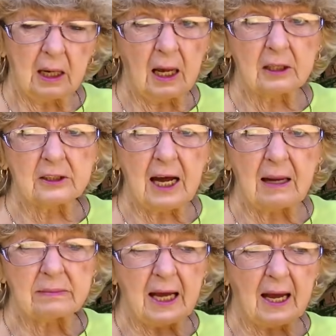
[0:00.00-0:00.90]
lot of
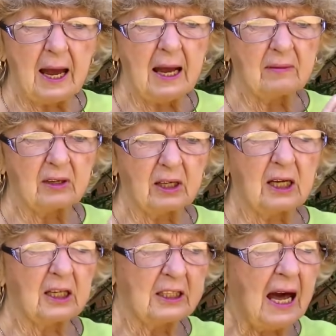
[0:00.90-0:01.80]
times I have a,
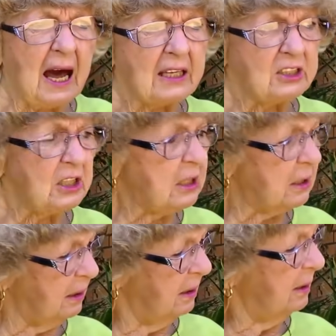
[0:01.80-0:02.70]
an
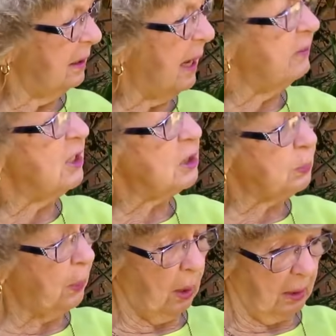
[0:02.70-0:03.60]
idea like this
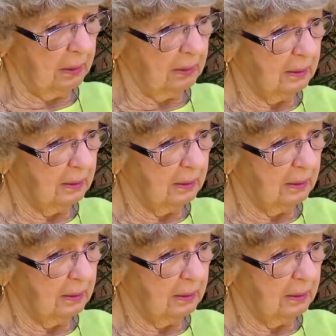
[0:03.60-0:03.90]
part.